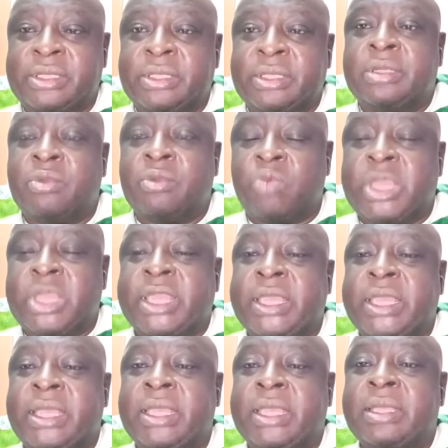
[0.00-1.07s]

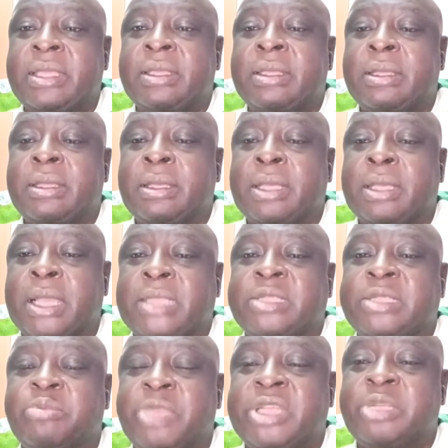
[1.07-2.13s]
Wike has
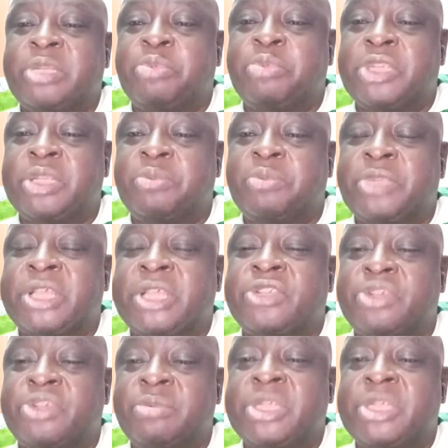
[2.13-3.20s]
made the PDP
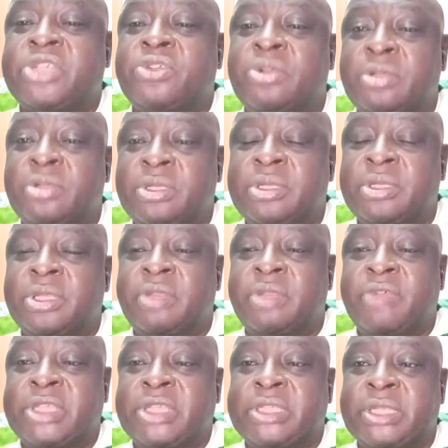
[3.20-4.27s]
extremely strong in
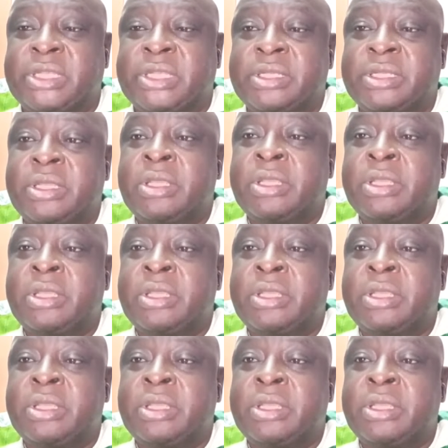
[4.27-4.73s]
Rivers State,